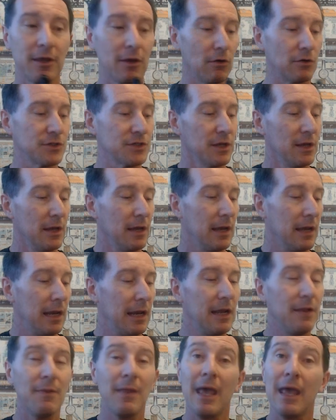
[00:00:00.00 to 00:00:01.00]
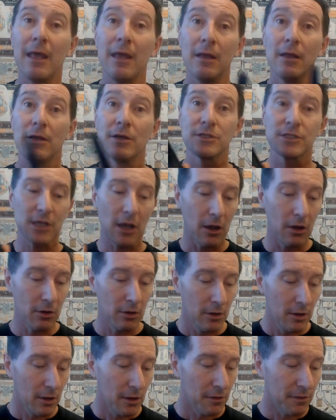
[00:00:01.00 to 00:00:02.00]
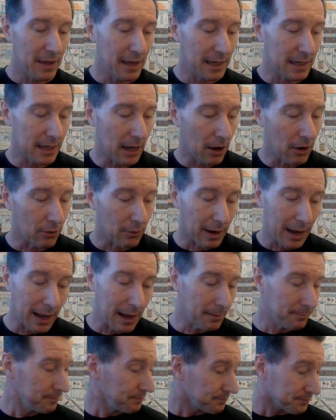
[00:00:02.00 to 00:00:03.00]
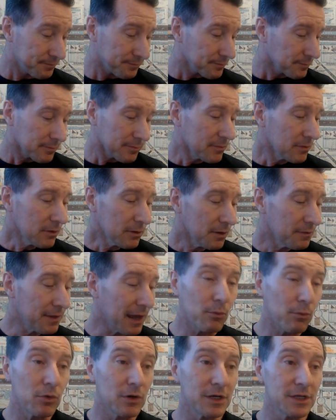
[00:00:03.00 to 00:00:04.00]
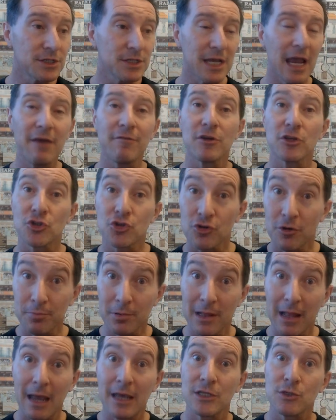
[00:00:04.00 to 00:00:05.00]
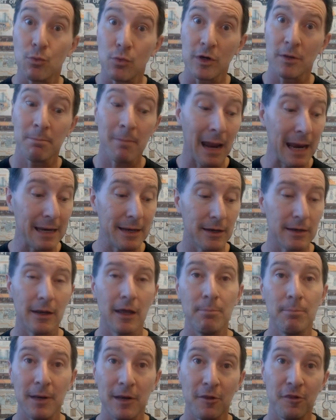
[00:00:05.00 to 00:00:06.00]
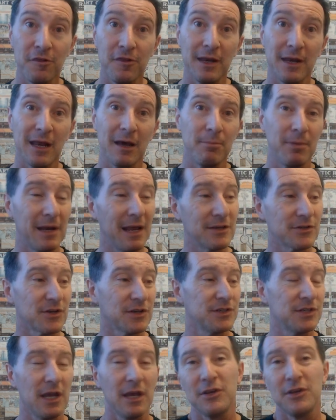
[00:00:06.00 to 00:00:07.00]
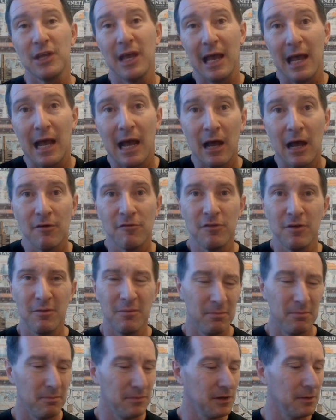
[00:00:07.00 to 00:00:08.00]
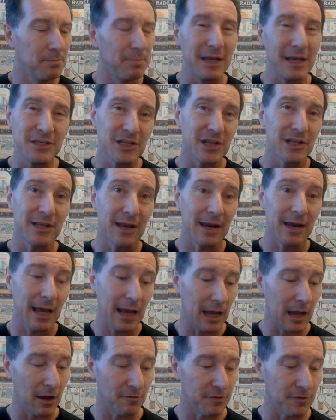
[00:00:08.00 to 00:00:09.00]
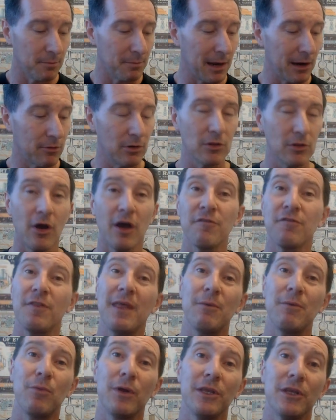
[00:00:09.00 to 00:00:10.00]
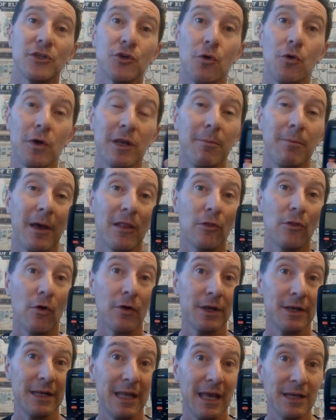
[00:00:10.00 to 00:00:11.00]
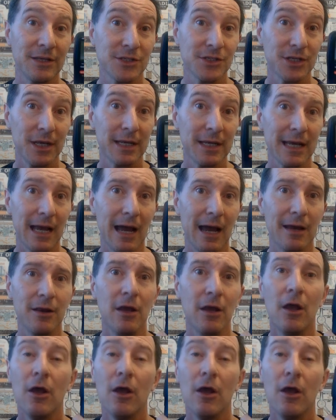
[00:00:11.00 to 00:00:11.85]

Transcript: else in there. So there you go. That wouldn't have saved it. AAAs would have made it a bit thinner, but as I said, you're basically going to halve the battery life. And then when you're talking about logging the SD card,